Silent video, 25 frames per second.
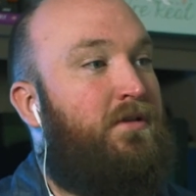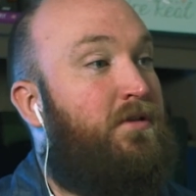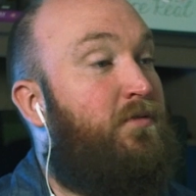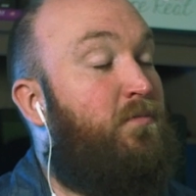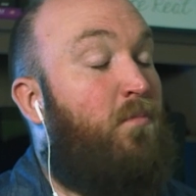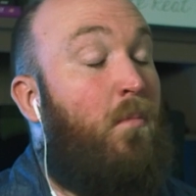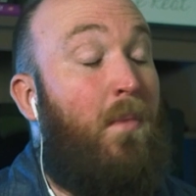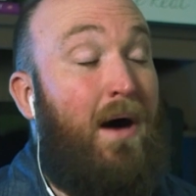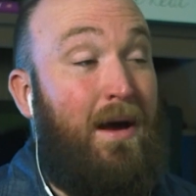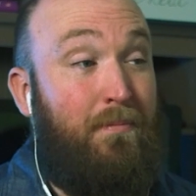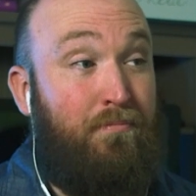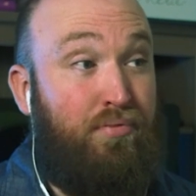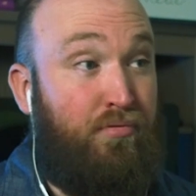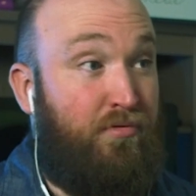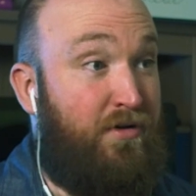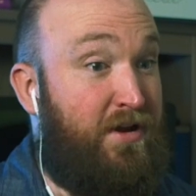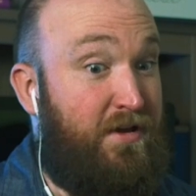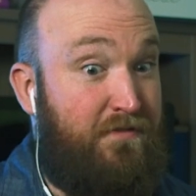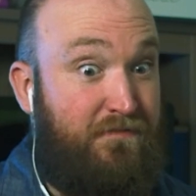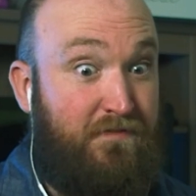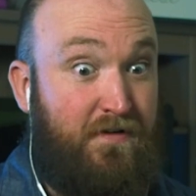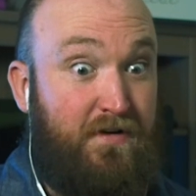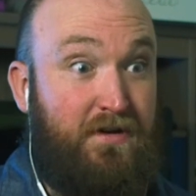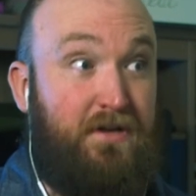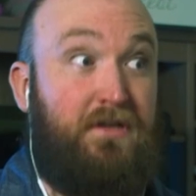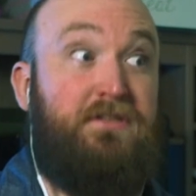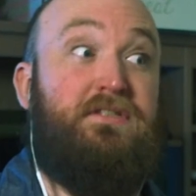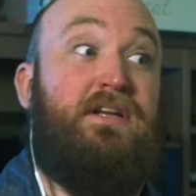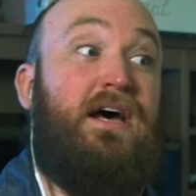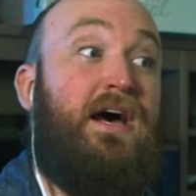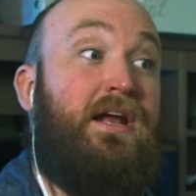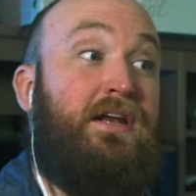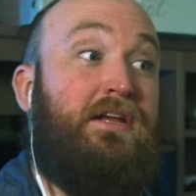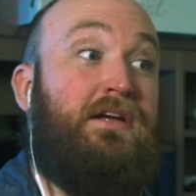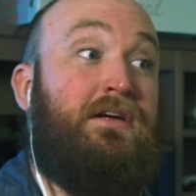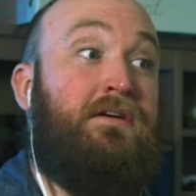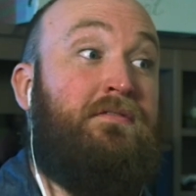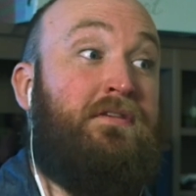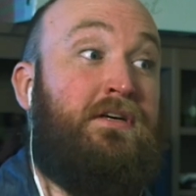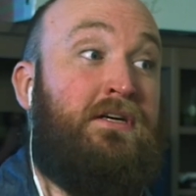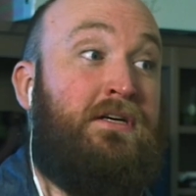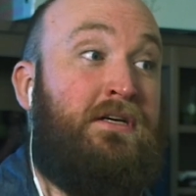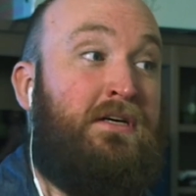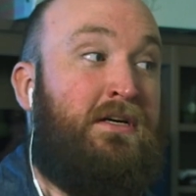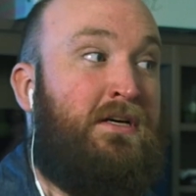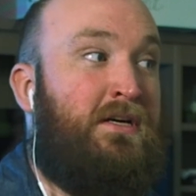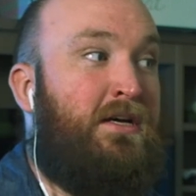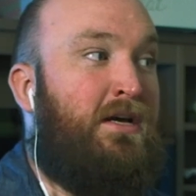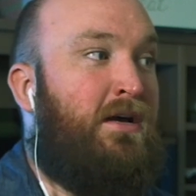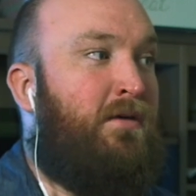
My brief understanding of it.